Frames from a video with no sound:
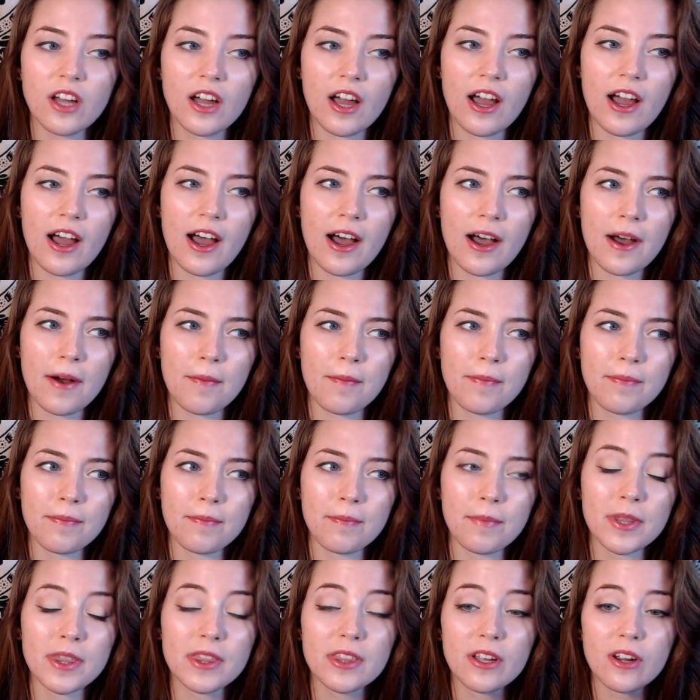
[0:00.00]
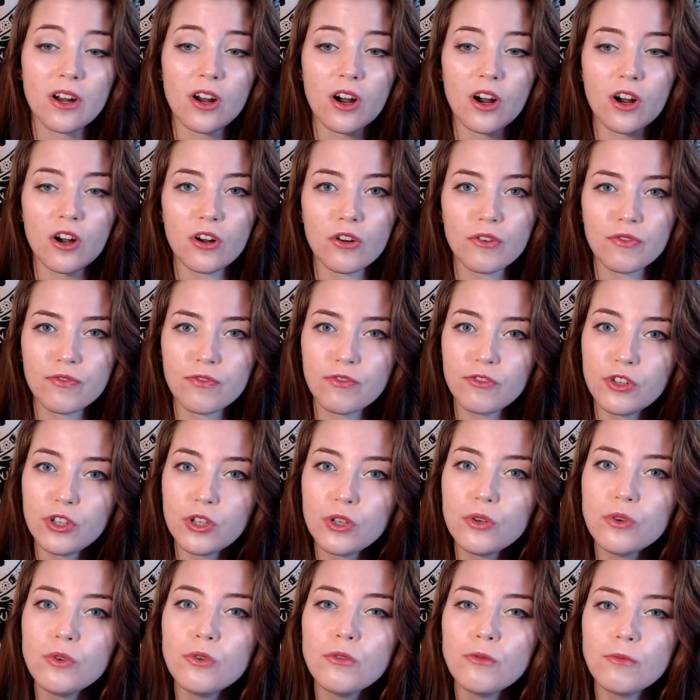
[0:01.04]
But there are a
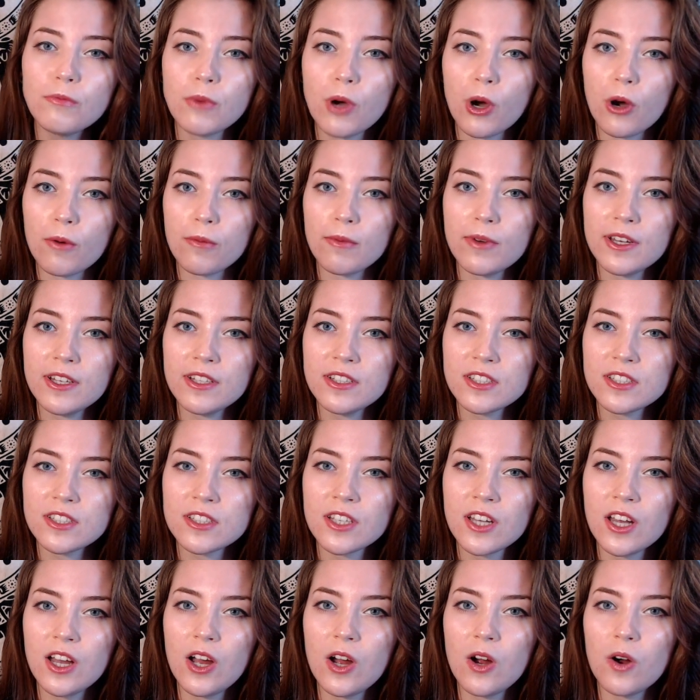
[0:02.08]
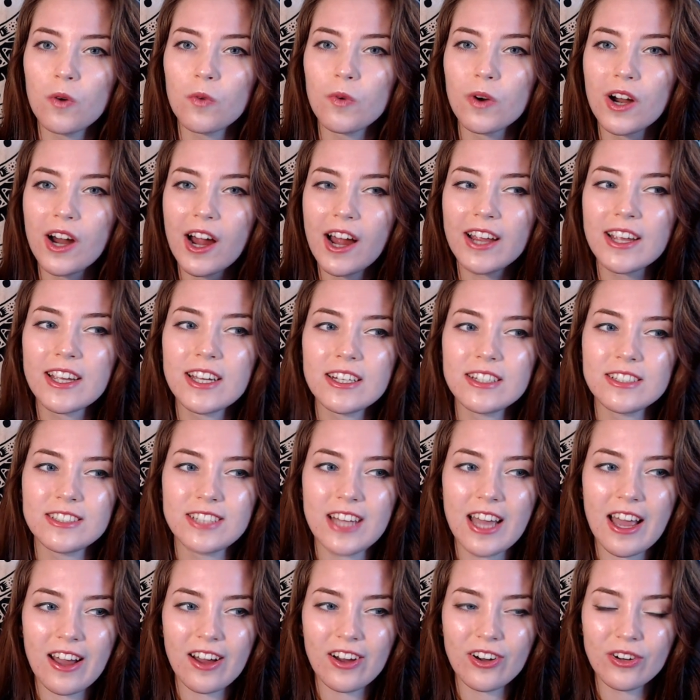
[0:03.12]
few moments where I can
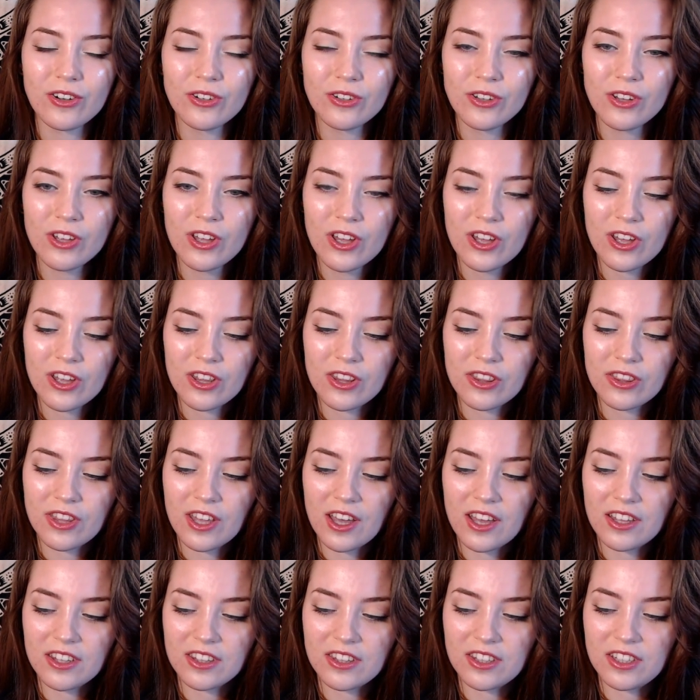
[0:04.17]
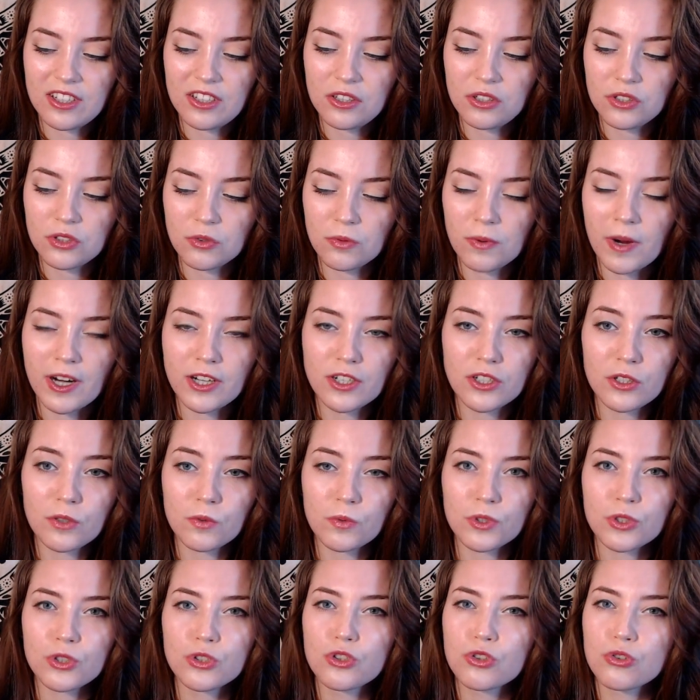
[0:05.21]
tell that the director
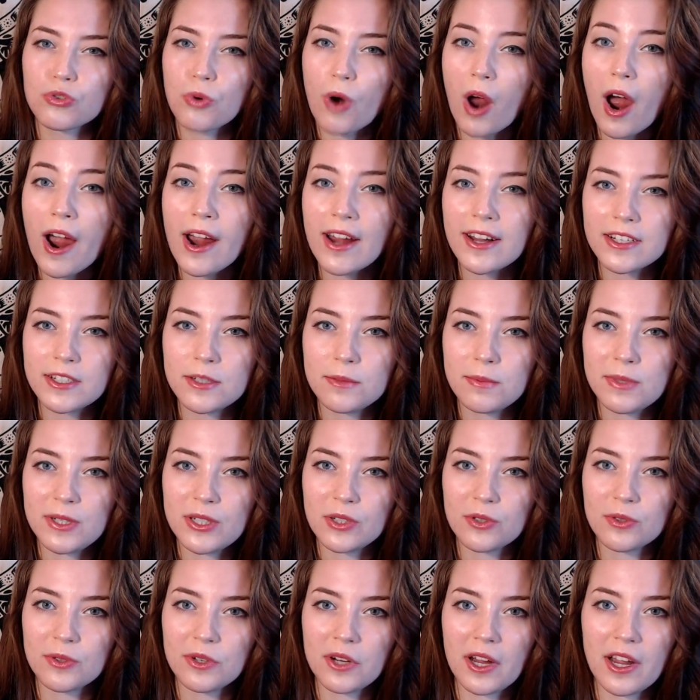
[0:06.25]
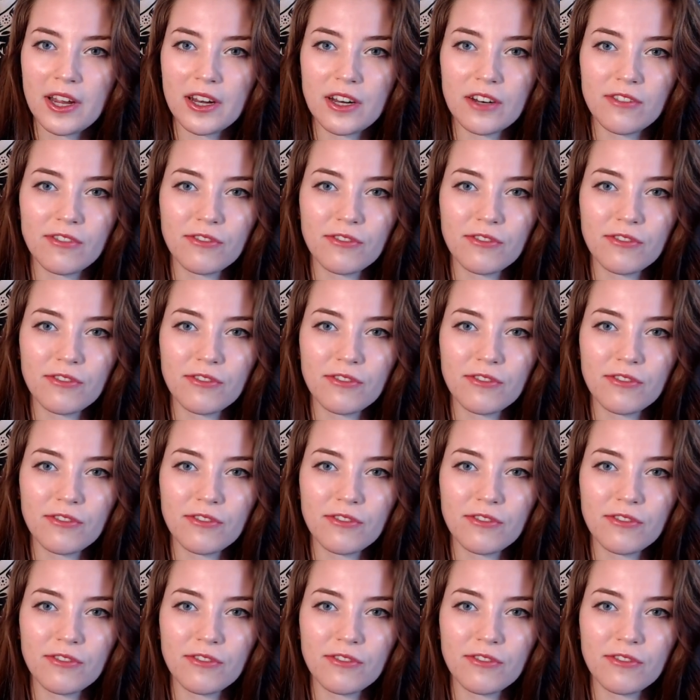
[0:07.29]
was trying to be creative.